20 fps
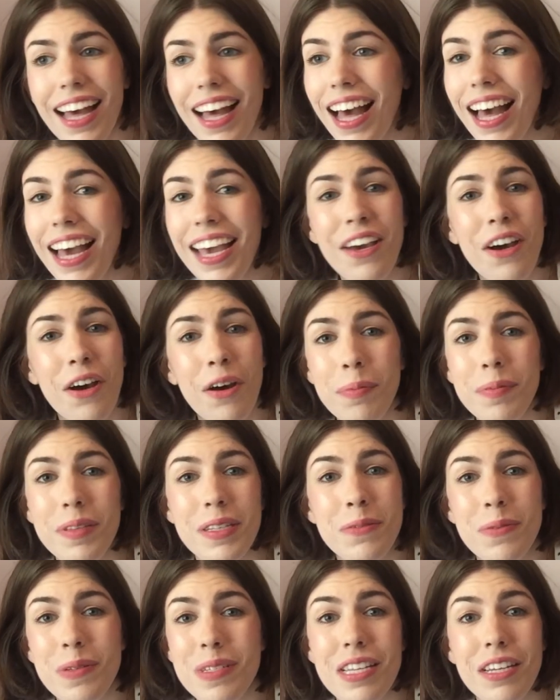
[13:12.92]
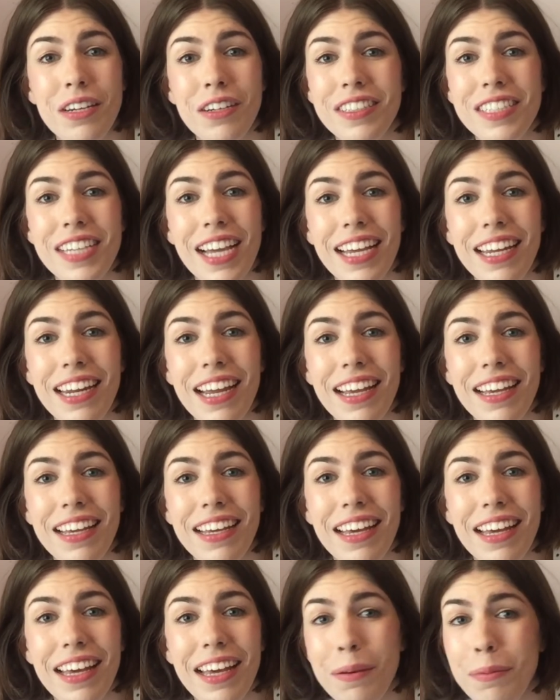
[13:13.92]
I hope this was
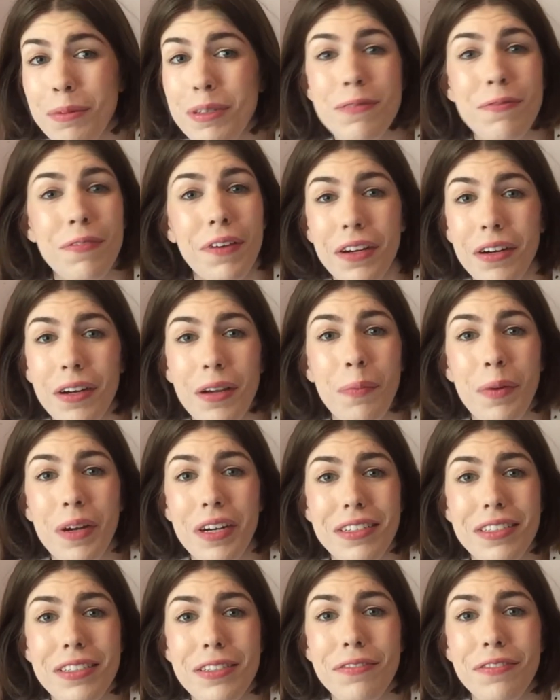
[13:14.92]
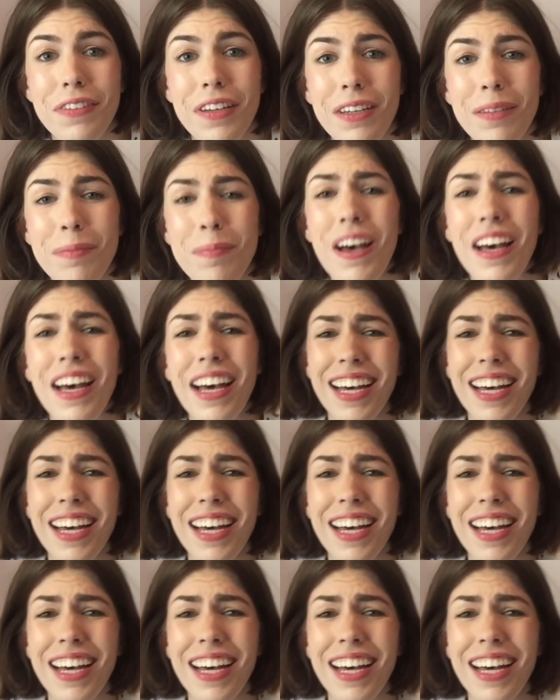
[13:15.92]
entertaining. It was very weird to film.